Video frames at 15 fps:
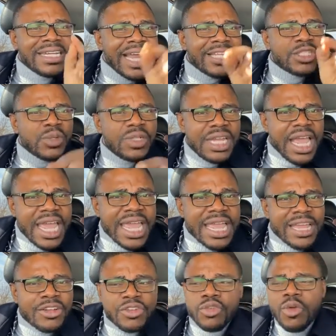that
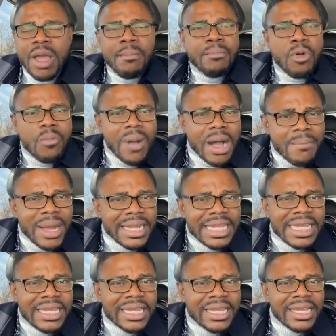today, through a mobile
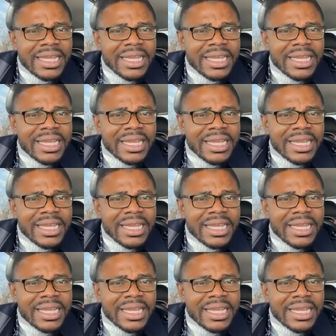money